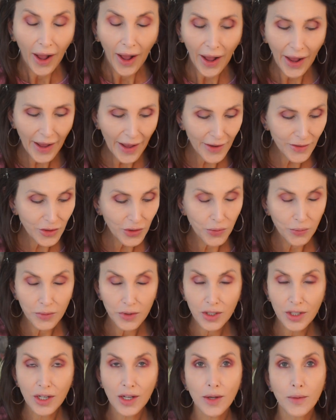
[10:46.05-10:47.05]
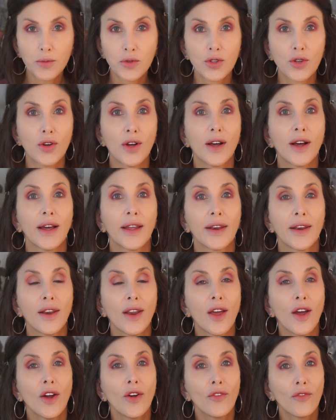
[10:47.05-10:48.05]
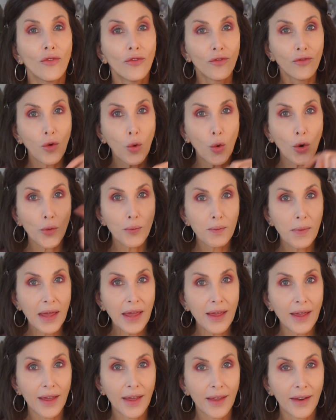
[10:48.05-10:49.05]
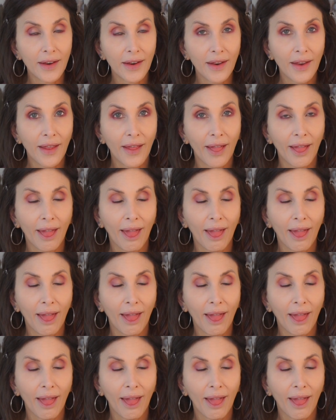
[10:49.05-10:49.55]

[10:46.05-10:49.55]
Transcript: I have some tips on for men,